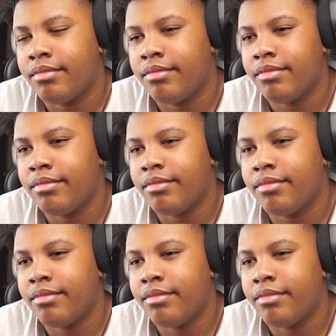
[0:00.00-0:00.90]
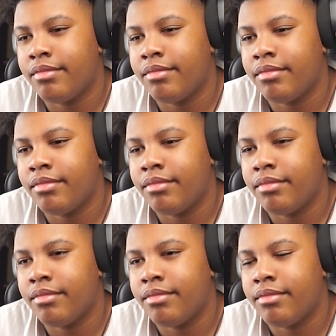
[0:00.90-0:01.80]

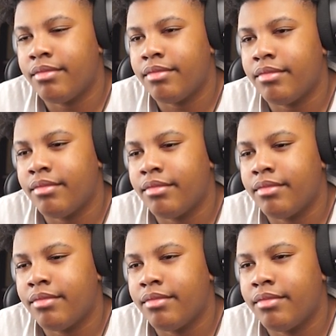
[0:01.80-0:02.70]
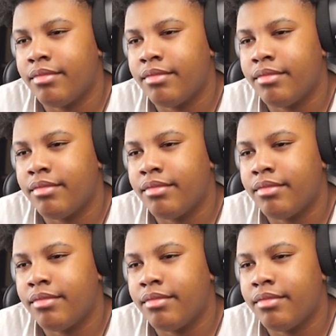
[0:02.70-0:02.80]
[no speech]